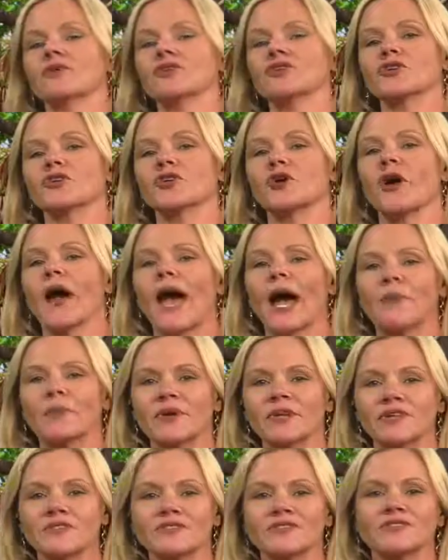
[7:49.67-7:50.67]
That you know,
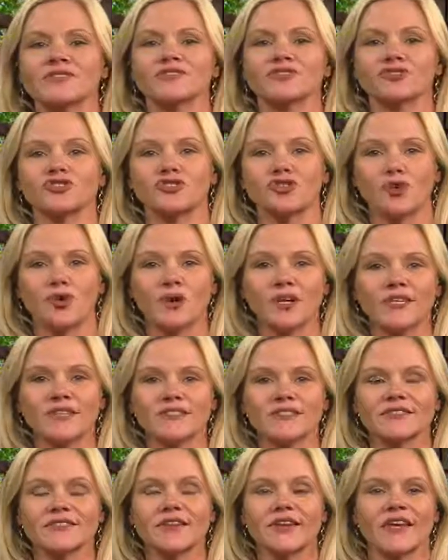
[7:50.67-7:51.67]
happiness is a
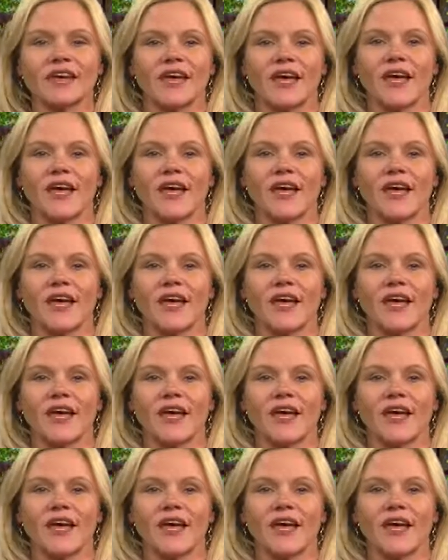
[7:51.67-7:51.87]
choice,